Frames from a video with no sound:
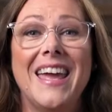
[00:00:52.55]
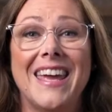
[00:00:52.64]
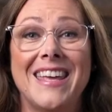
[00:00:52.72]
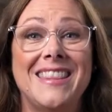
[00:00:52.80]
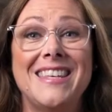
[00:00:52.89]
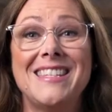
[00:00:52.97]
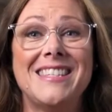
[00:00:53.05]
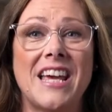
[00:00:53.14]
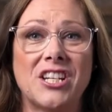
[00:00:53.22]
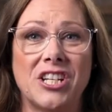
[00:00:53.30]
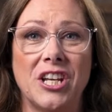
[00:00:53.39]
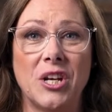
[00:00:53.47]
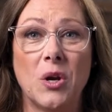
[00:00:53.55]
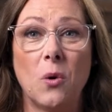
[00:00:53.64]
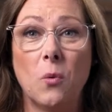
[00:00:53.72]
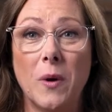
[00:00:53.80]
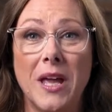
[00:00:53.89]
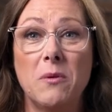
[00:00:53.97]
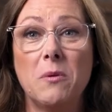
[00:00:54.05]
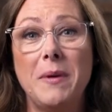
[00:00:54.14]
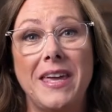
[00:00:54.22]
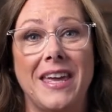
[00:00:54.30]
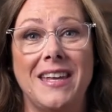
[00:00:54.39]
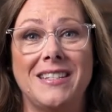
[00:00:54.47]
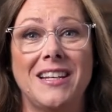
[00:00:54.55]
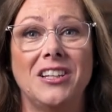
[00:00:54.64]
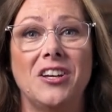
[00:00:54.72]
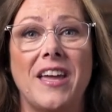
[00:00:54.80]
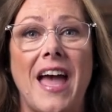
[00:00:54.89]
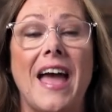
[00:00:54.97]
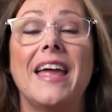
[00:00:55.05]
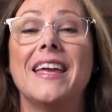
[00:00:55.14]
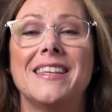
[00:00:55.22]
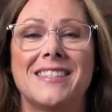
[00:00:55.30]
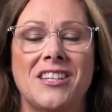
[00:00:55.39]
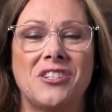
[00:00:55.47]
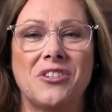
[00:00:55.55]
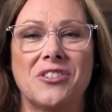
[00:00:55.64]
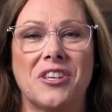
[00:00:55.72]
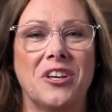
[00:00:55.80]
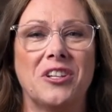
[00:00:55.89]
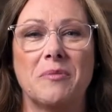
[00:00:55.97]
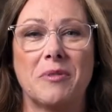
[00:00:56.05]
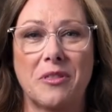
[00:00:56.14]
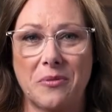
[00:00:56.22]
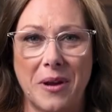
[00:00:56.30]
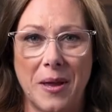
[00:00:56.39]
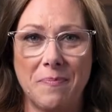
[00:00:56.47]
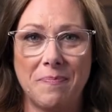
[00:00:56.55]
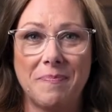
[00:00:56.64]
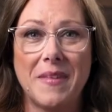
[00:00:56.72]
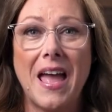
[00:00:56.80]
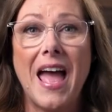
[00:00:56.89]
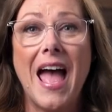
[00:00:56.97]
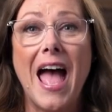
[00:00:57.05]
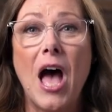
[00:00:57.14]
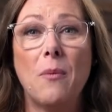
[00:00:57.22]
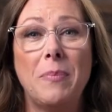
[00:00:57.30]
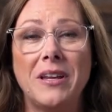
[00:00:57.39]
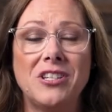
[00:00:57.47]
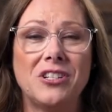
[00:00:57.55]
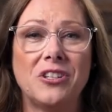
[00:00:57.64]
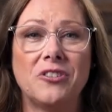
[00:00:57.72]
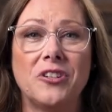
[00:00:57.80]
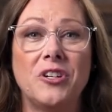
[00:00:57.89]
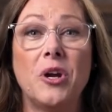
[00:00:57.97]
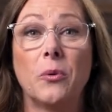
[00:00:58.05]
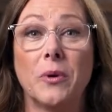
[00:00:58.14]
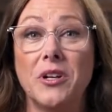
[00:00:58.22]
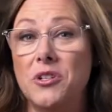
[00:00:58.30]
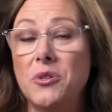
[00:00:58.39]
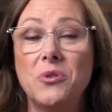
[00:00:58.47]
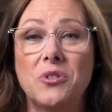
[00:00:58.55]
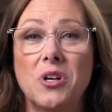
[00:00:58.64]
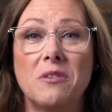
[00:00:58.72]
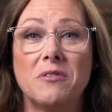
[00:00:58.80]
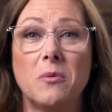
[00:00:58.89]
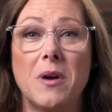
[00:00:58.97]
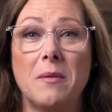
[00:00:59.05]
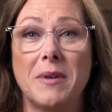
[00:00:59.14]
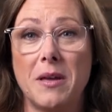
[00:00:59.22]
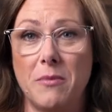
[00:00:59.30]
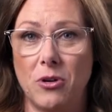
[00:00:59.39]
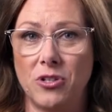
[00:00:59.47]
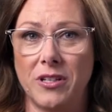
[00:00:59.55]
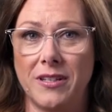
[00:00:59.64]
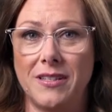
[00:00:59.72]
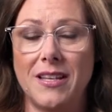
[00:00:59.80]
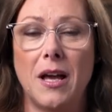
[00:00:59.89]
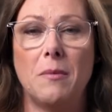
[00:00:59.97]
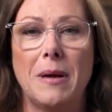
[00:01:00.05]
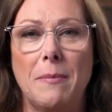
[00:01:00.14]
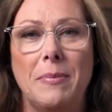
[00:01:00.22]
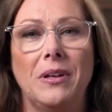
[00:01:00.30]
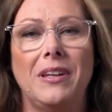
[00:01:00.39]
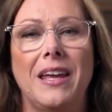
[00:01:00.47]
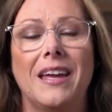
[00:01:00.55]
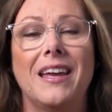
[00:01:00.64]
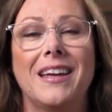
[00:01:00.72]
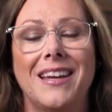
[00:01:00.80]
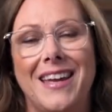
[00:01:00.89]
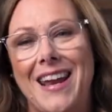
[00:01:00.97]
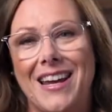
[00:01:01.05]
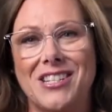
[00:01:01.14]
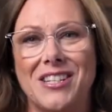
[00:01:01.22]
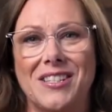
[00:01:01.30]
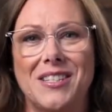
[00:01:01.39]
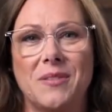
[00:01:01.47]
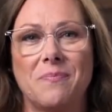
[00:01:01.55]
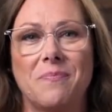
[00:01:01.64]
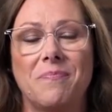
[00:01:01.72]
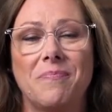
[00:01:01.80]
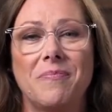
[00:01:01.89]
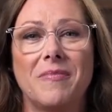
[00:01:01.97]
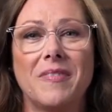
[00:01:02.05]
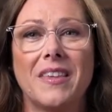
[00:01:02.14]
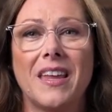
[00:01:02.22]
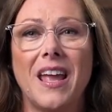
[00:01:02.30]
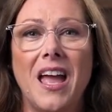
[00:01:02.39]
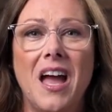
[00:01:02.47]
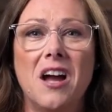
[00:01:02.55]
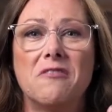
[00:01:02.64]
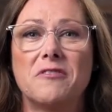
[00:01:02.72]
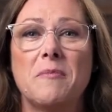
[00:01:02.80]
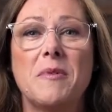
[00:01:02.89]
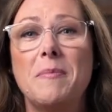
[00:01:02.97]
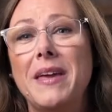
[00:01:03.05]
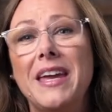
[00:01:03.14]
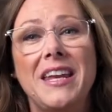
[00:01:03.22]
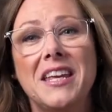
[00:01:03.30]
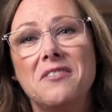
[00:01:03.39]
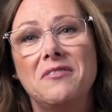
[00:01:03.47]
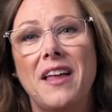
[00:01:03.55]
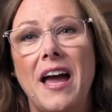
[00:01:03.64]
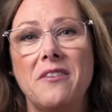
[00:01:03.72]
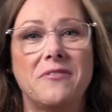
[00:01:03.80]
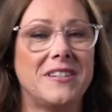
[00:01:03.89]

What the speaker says: In this session, we will begin to look at essential skill number 3, helping children reduce overwhelming emotions by building connections. From the beginning of life